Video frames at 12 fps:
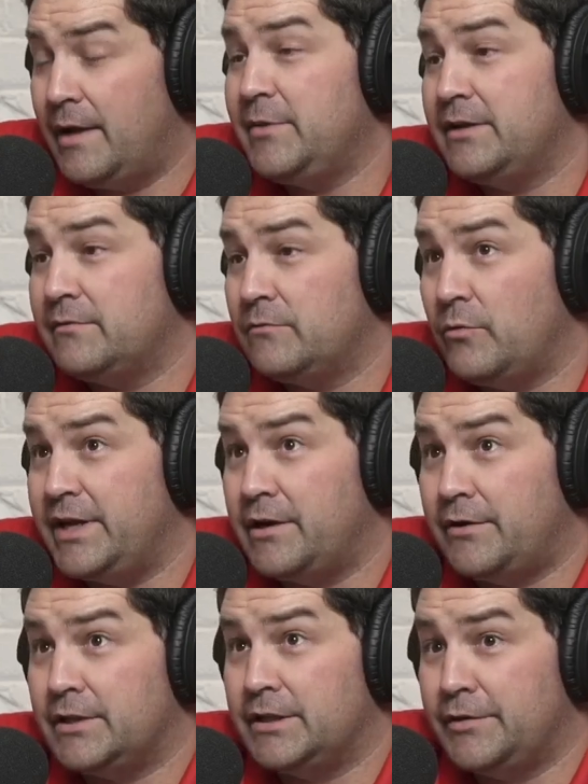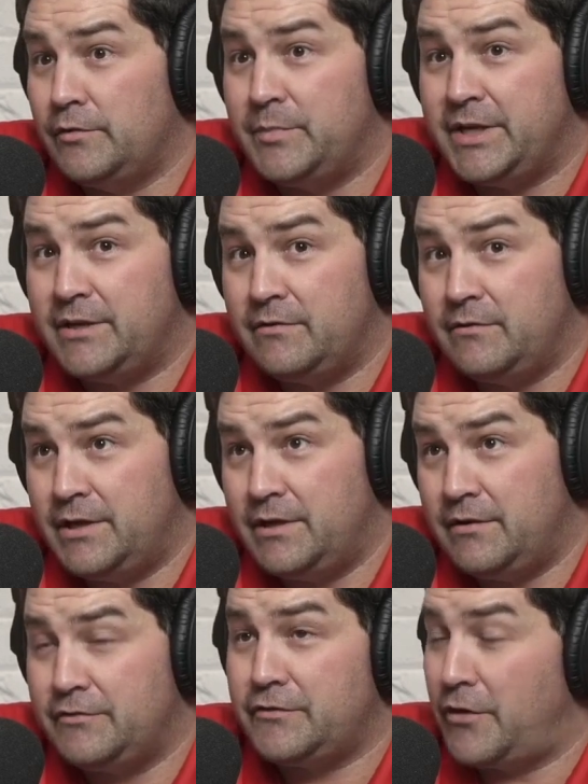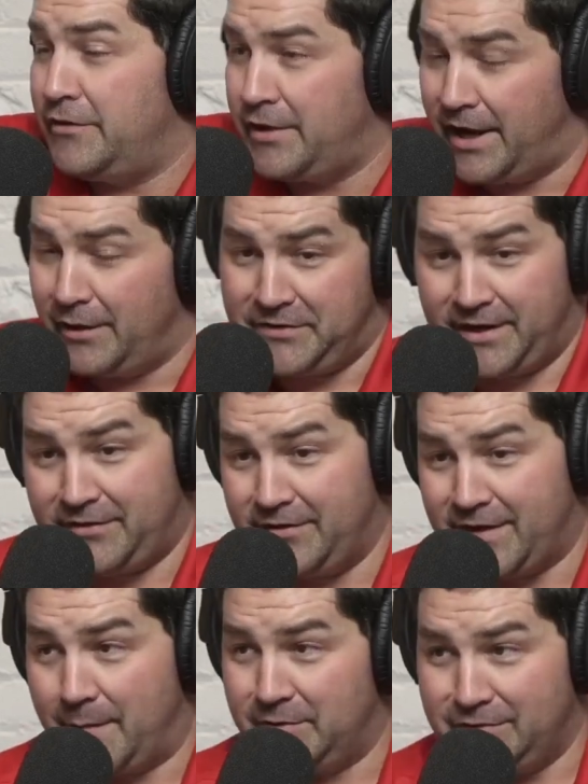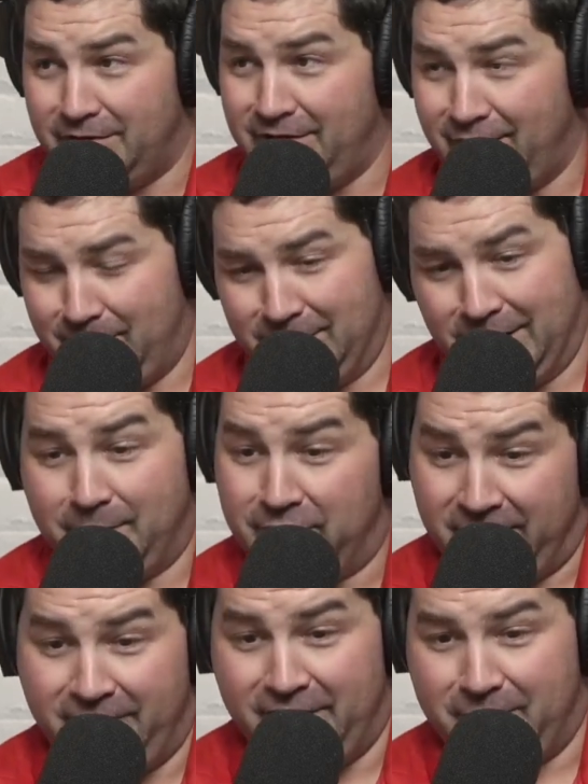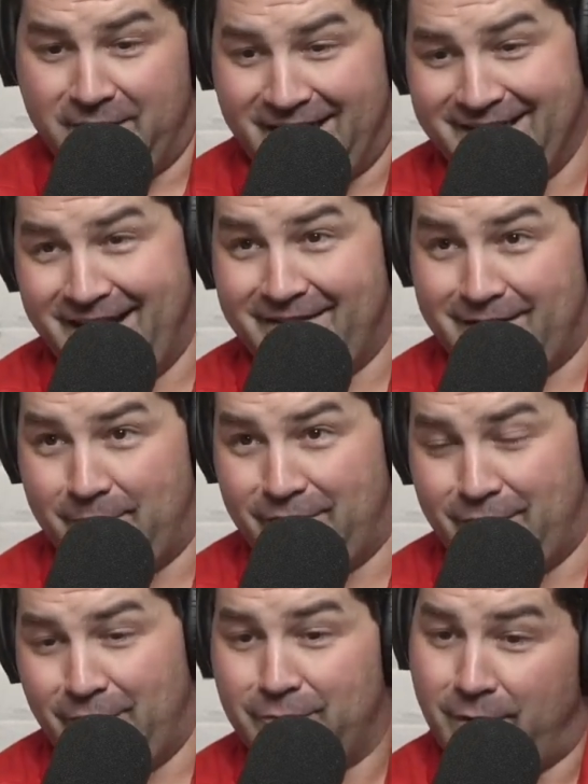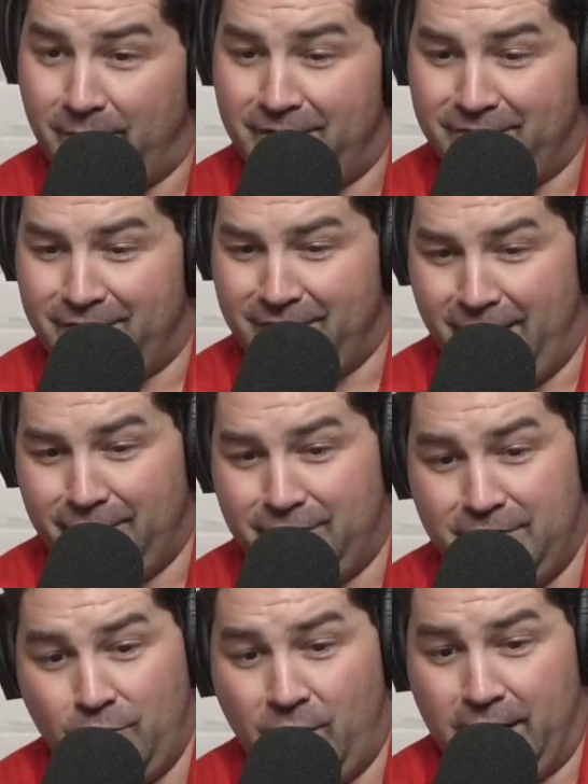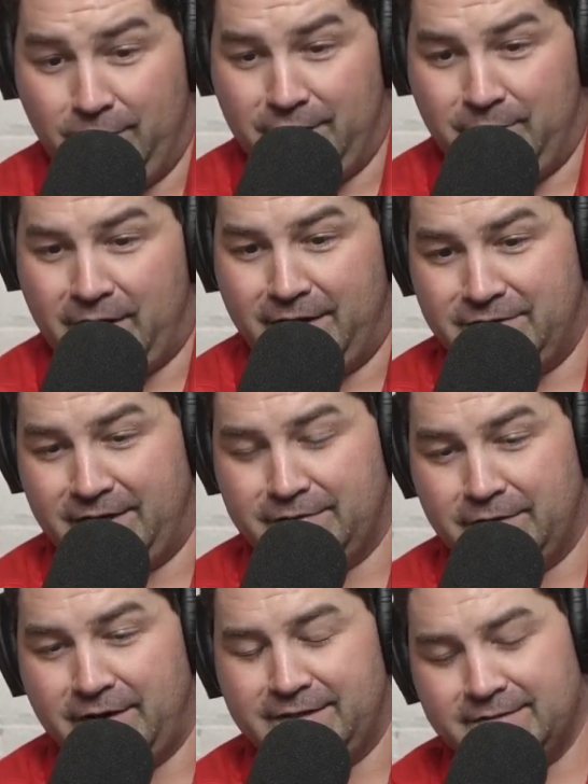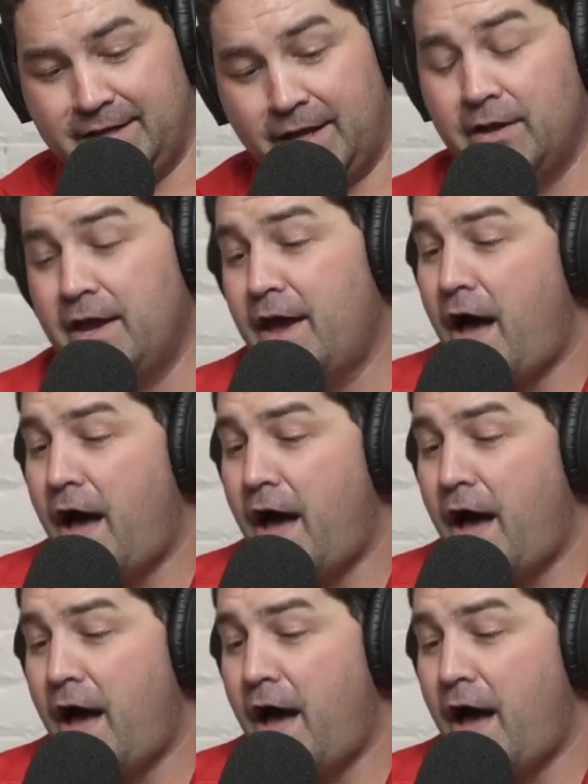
mean, we heard a little bit, I'll take this opportunity to plug previous podcast episodes where we have discussed the Waiuli project to great detail.